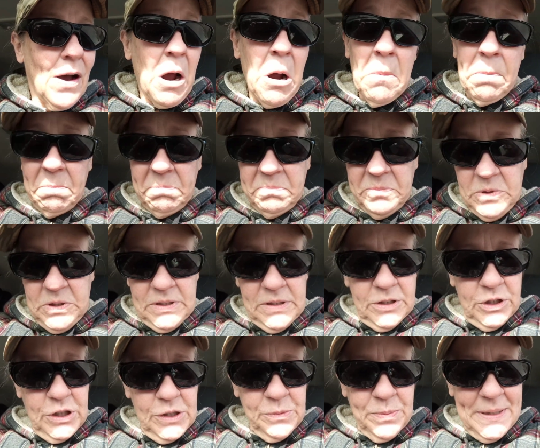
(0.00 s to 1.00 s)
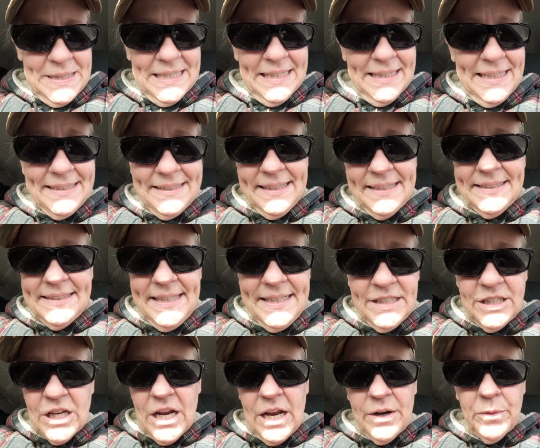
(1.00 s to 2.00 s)
Oh, just recently,
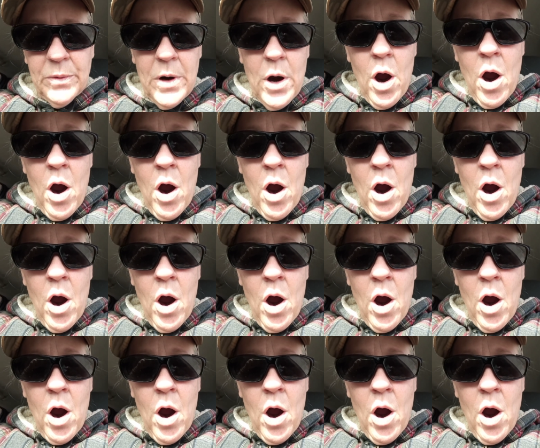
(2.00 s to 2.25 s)
16 January.